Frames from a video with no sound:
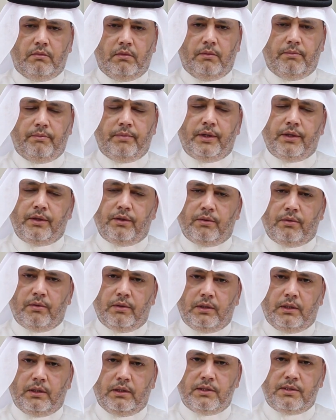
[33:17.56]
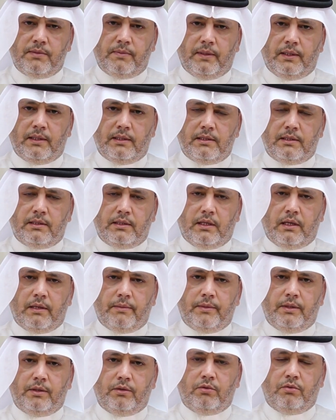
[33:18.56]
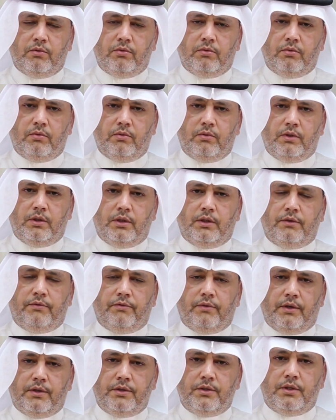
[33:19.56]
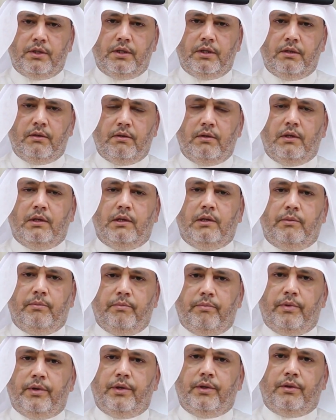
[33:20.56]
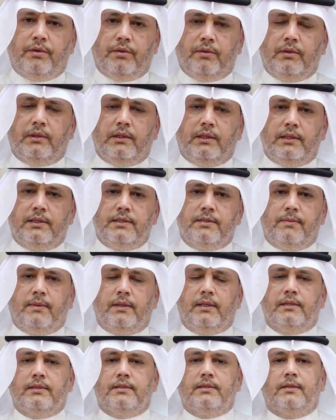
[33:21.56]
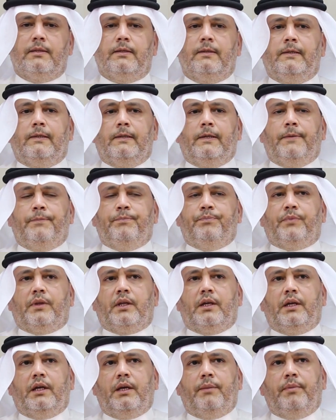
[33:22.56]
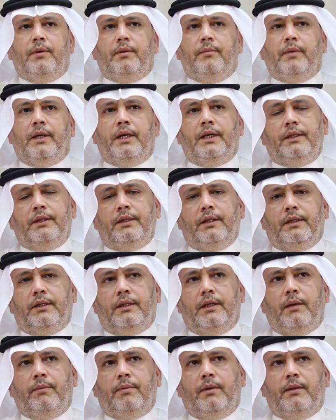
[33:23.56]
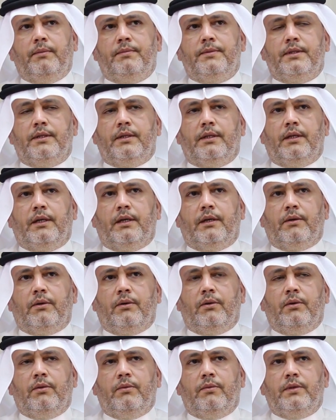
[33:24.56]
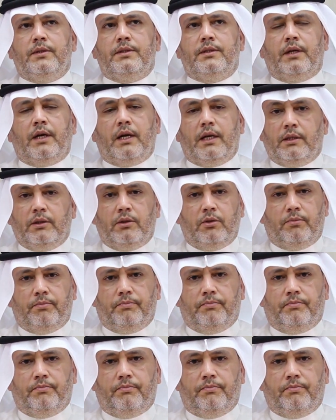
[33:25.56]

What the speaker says: breath holding spells come into the differential, breath holding spells. Keep in mind that epilepsy are always random,